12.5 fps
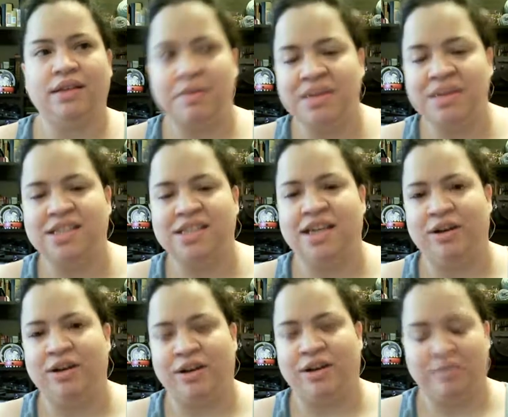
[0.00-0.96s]
give me a
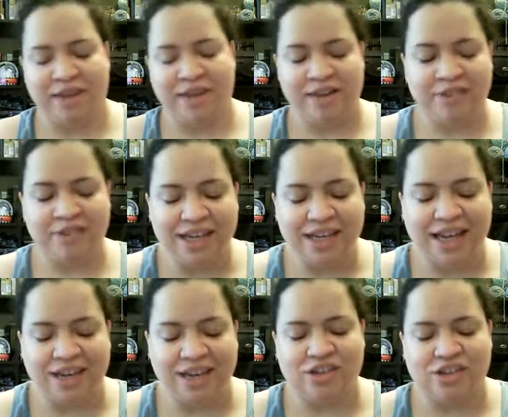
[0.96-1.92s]
shout out, man. I
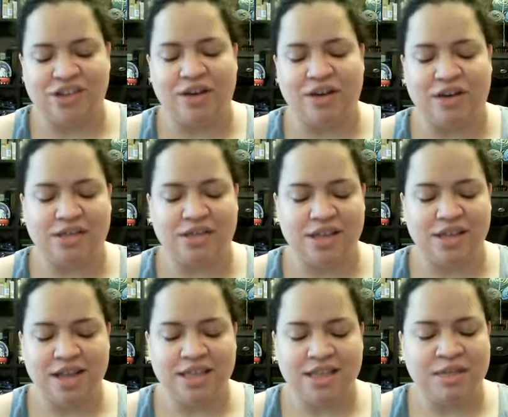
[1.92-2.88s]
really like your shout outs.
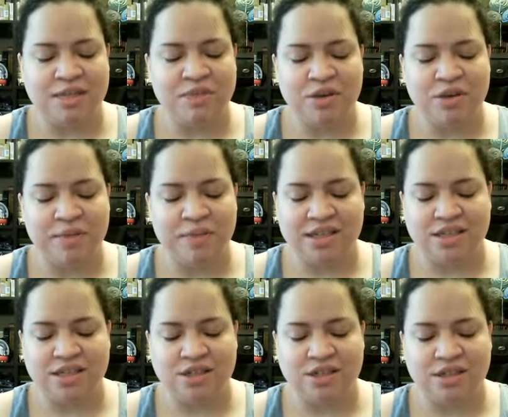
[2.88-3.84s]
Some of your
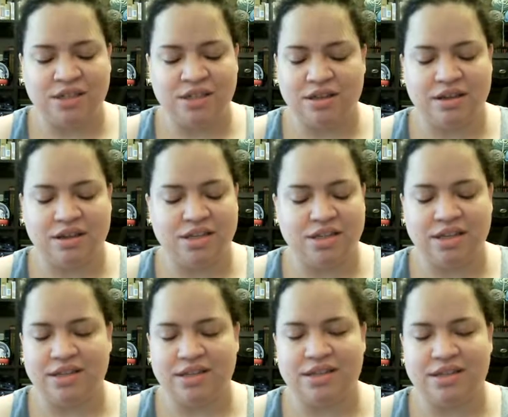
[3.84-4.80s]
messages are
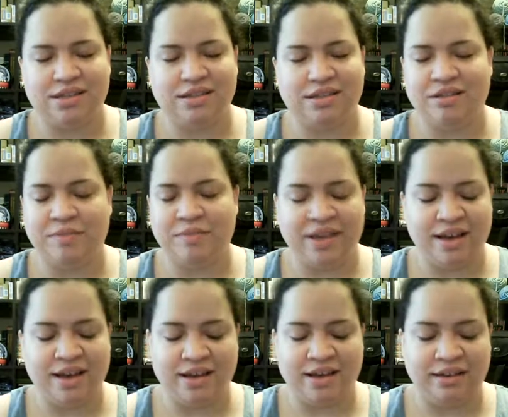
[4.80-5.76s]
just, oh my
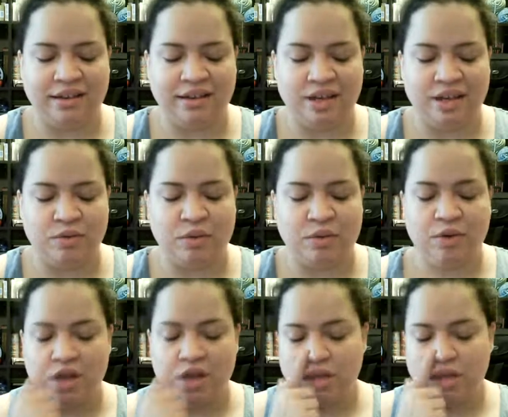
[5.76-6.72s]
god, unequal.